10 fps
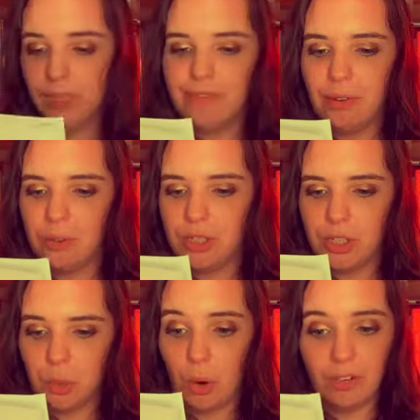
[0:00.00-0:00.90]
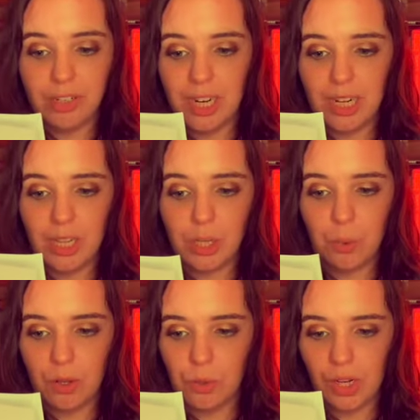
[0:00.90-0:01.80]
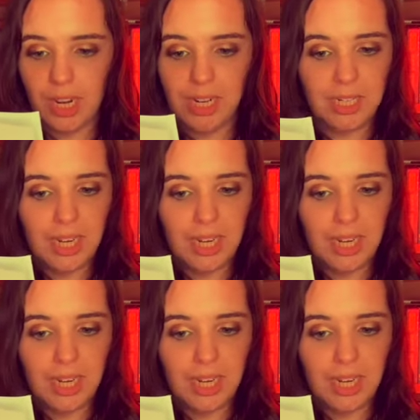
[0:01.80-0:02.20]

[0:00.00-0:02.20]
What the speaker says: Forced into quarantine in the sweltering heat,